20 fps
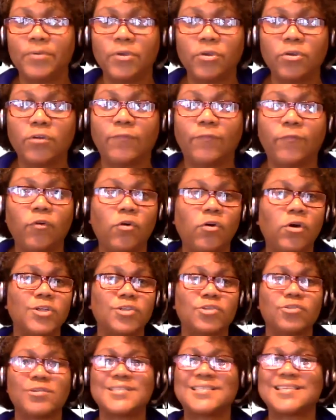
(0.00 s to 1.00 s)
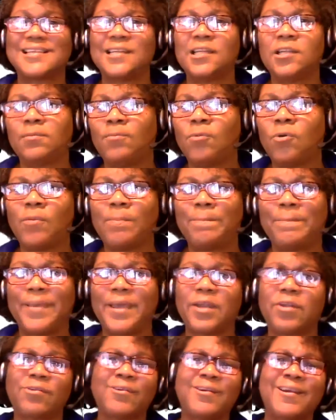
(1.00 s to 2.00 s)
beautiful or dress a little more
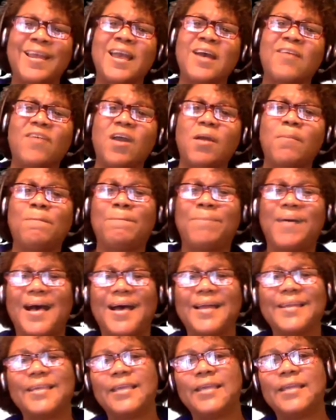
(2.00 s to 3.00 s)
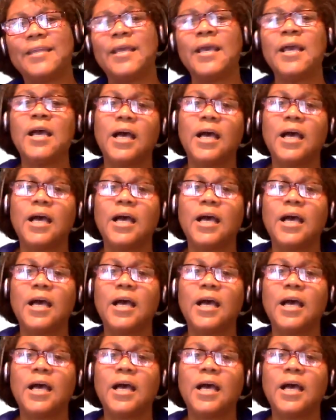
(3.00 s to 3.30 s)
better or have our body in